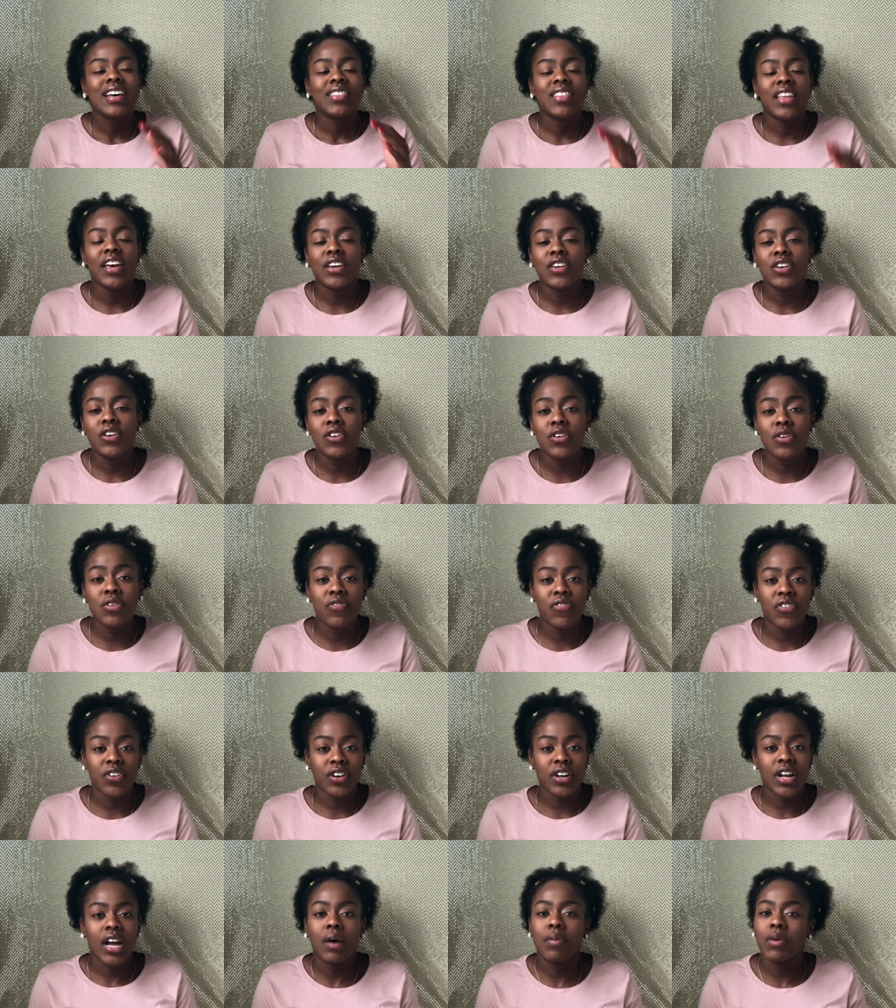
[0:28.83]
Thank you
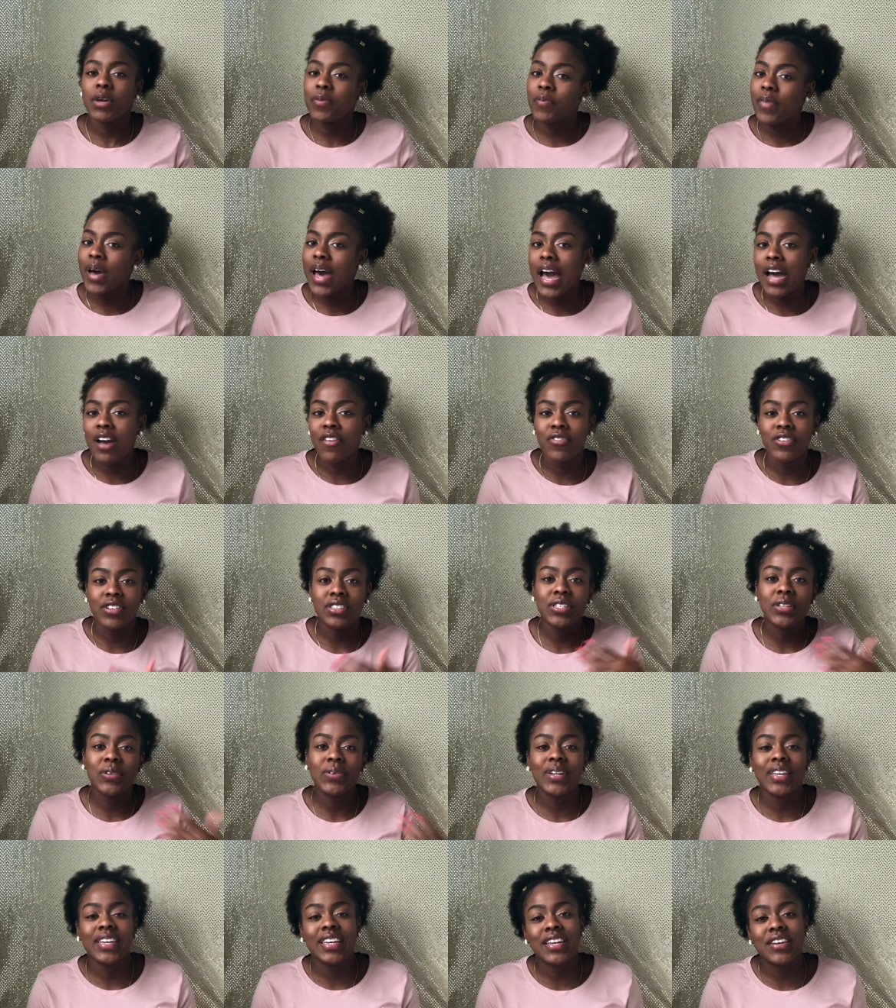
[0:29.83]
for coming back, for
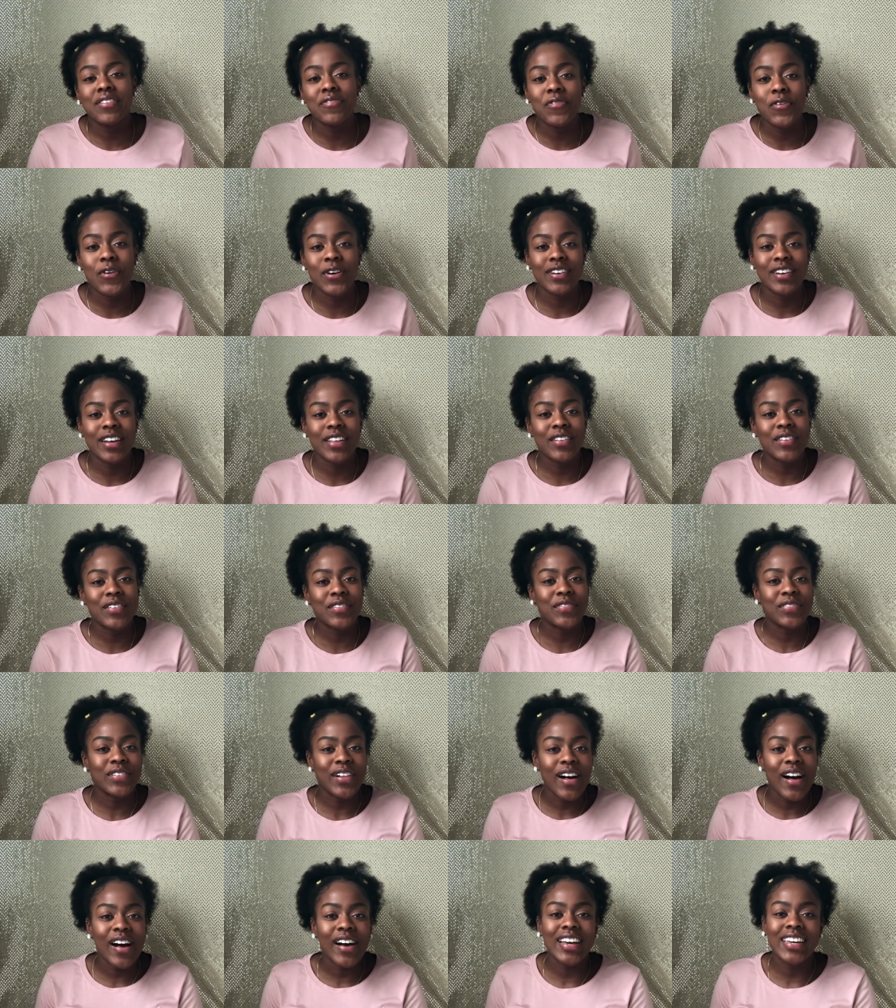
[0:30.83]
tuning in for another
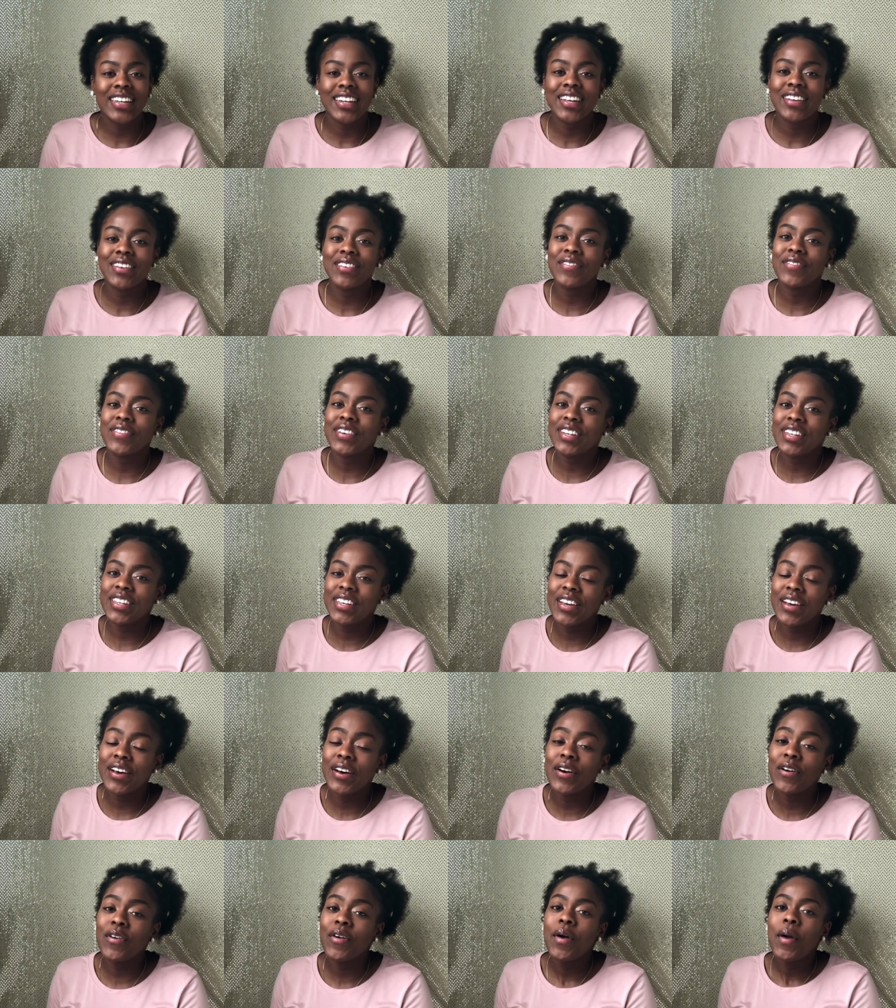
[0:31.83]
vlog, another
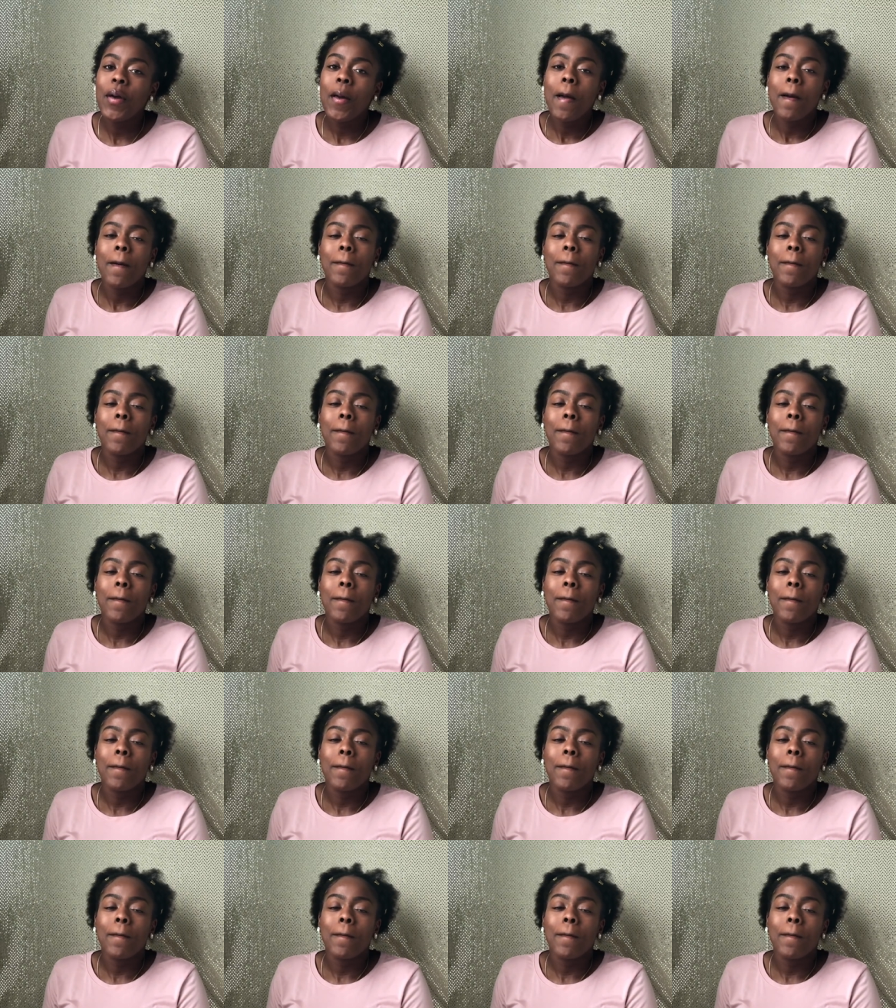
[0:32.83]
video.